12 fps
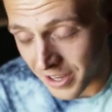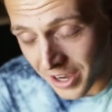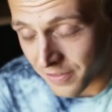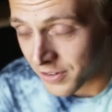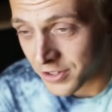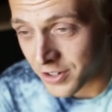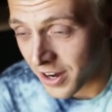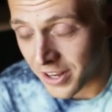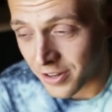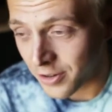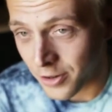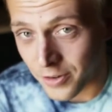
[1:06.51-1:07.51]
ever
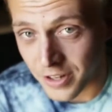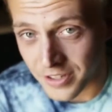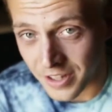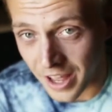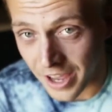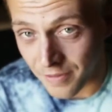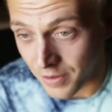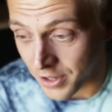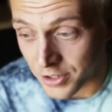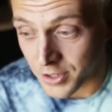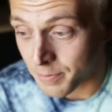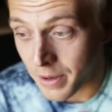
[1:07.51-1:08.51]
tried to do in his life. He
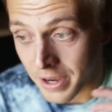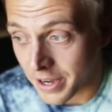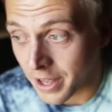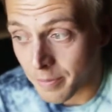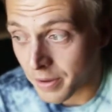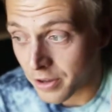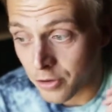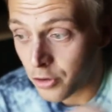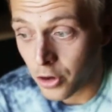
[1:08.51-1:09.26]
can just pick it up and